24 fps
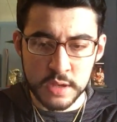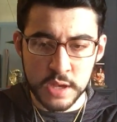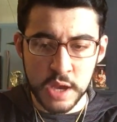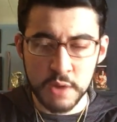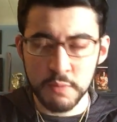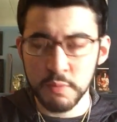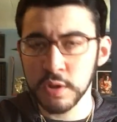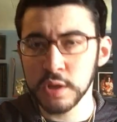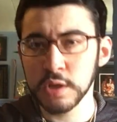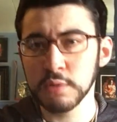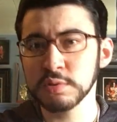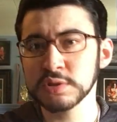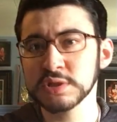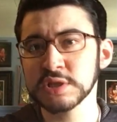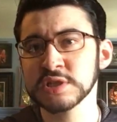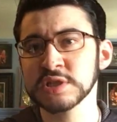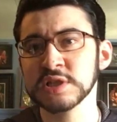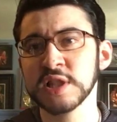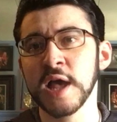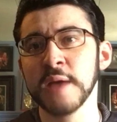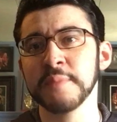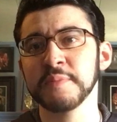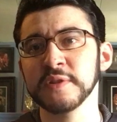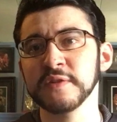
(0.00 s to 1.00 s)
It really was a
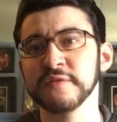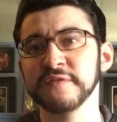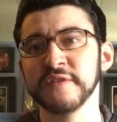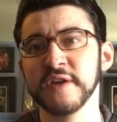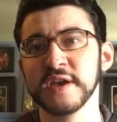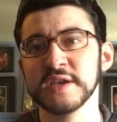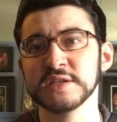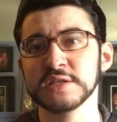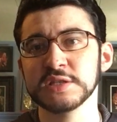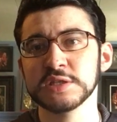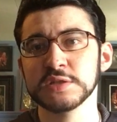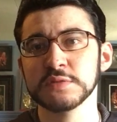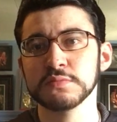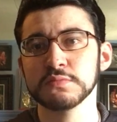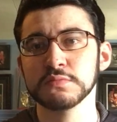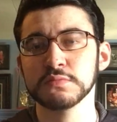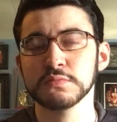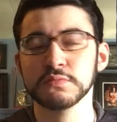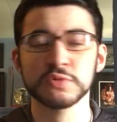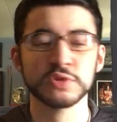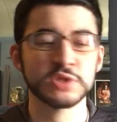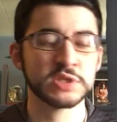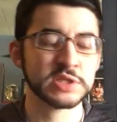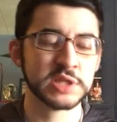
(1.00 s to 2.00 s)
slap in the face.
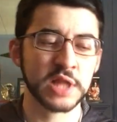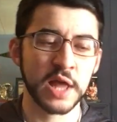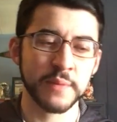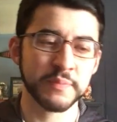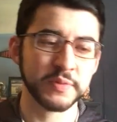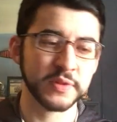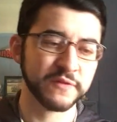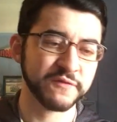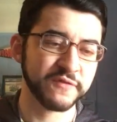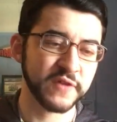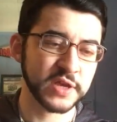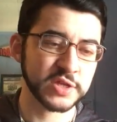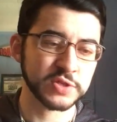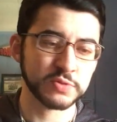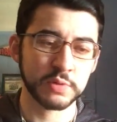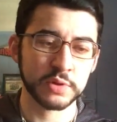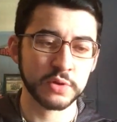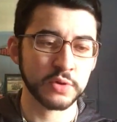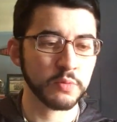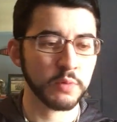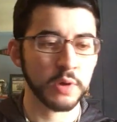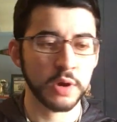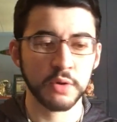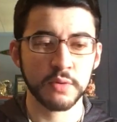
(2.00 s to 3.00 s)
It was a slap in the face
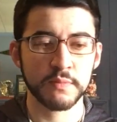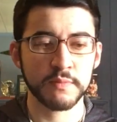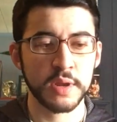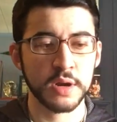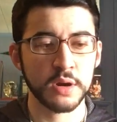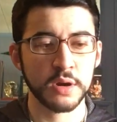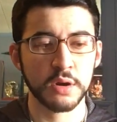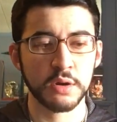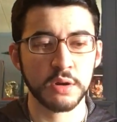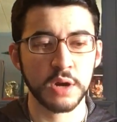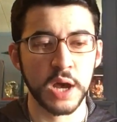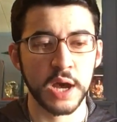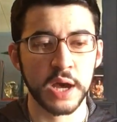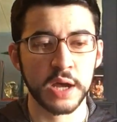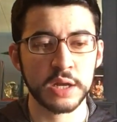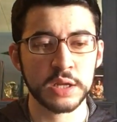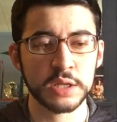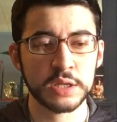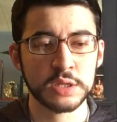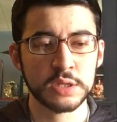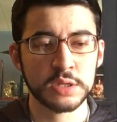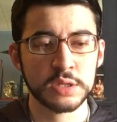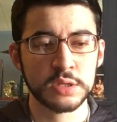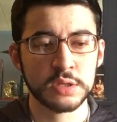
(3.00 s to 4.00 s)
whether you want to admit it or not.
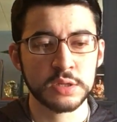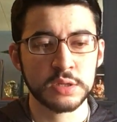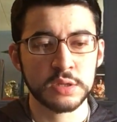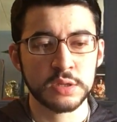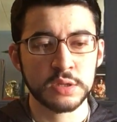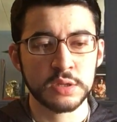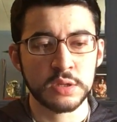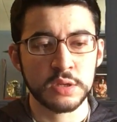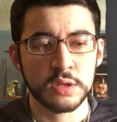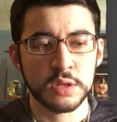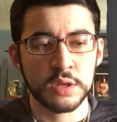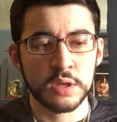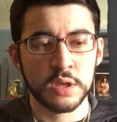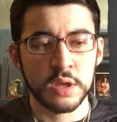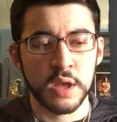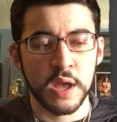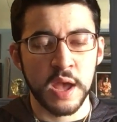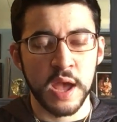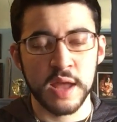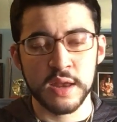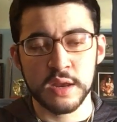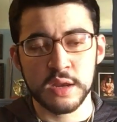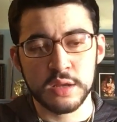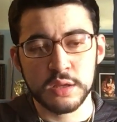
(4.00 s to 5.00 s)

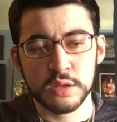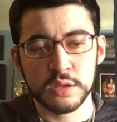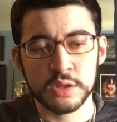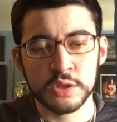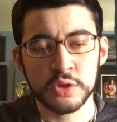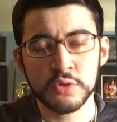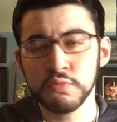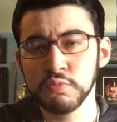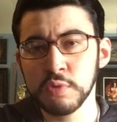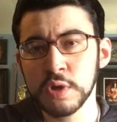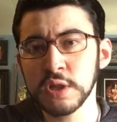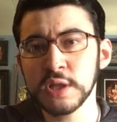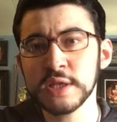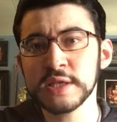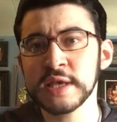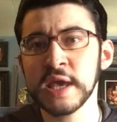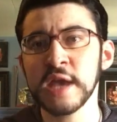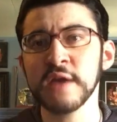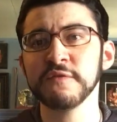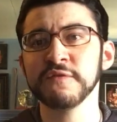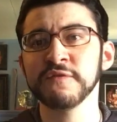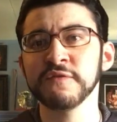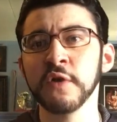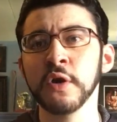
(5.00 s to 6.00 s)
And you really
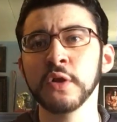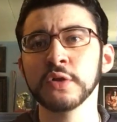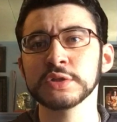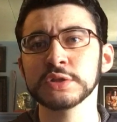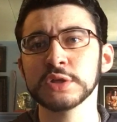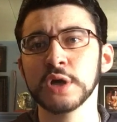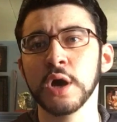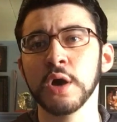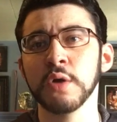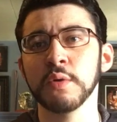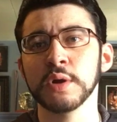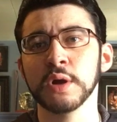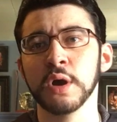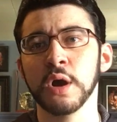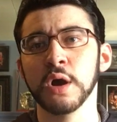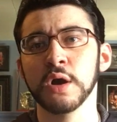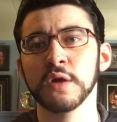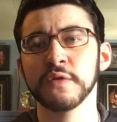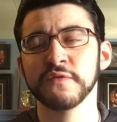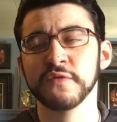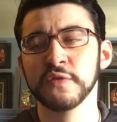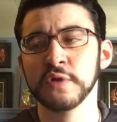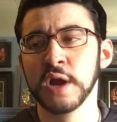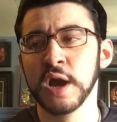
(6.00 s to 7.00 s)
can't fault Owen
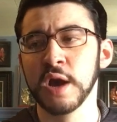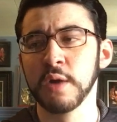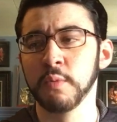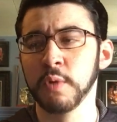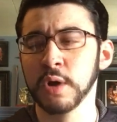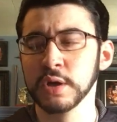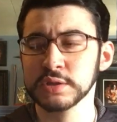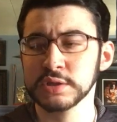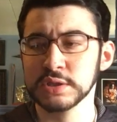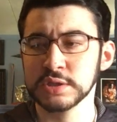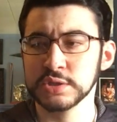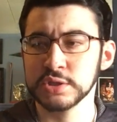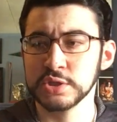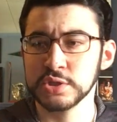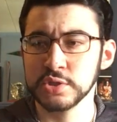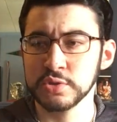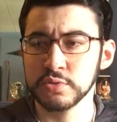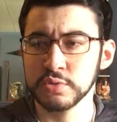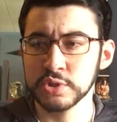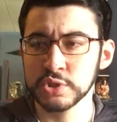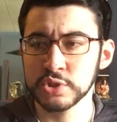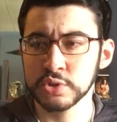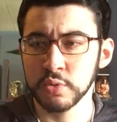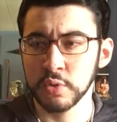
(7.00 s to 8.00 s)
Hart for not wanting to
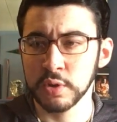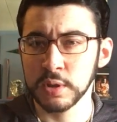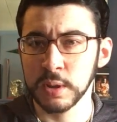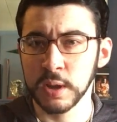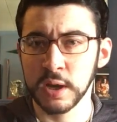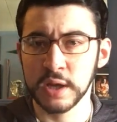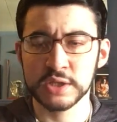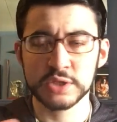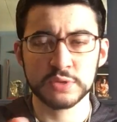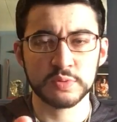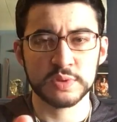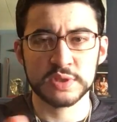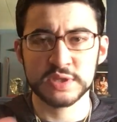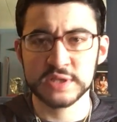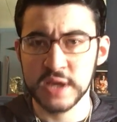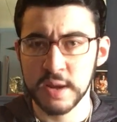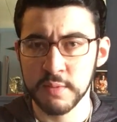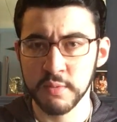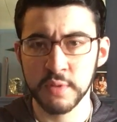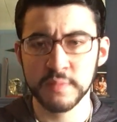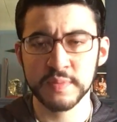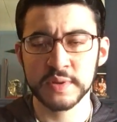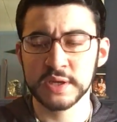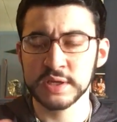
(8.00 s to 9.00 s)
do the storylines with
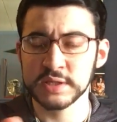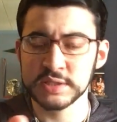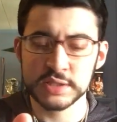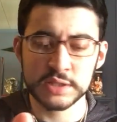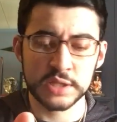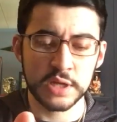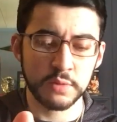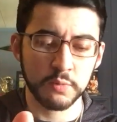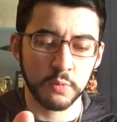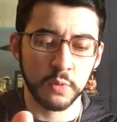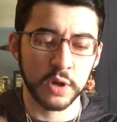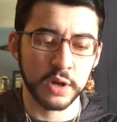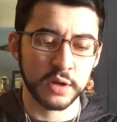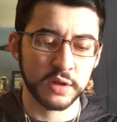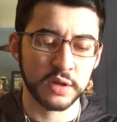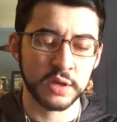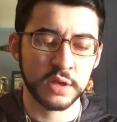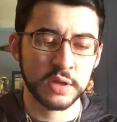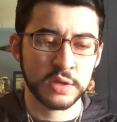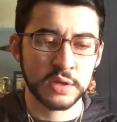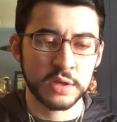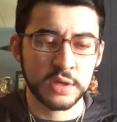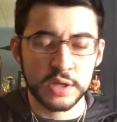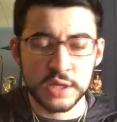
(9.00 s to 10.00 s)
Deborah because he didn't want
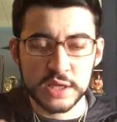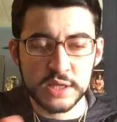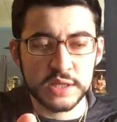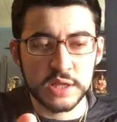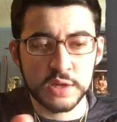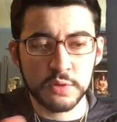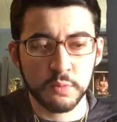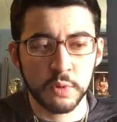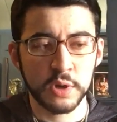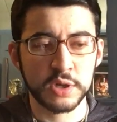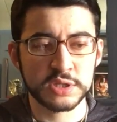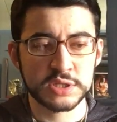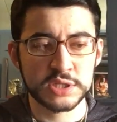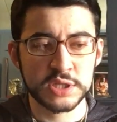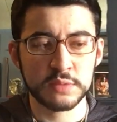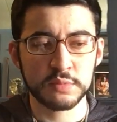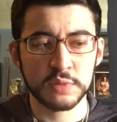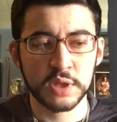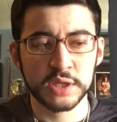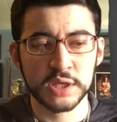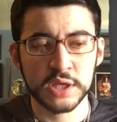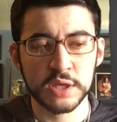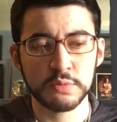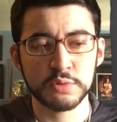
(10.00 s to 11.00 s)
to seem
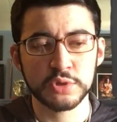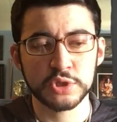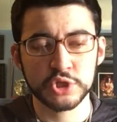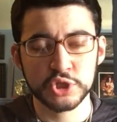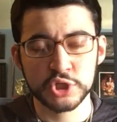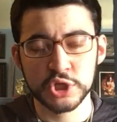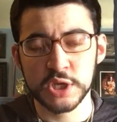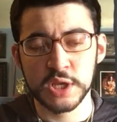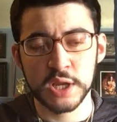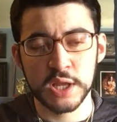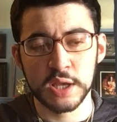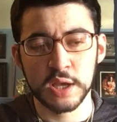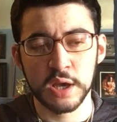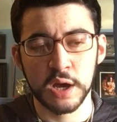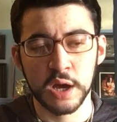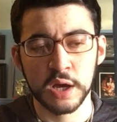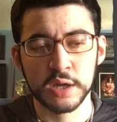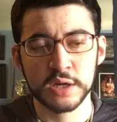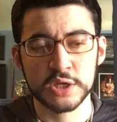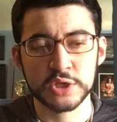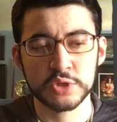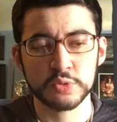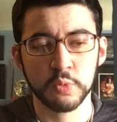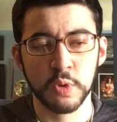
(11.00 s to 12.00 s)
like he was cheating
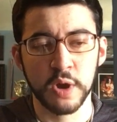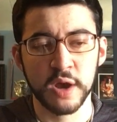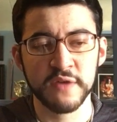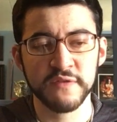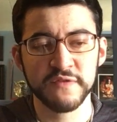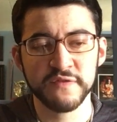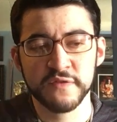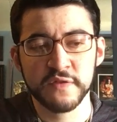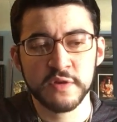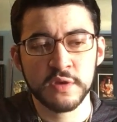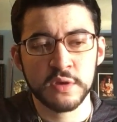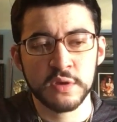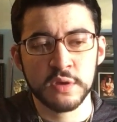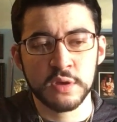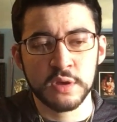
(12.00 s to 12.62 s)
on his wife.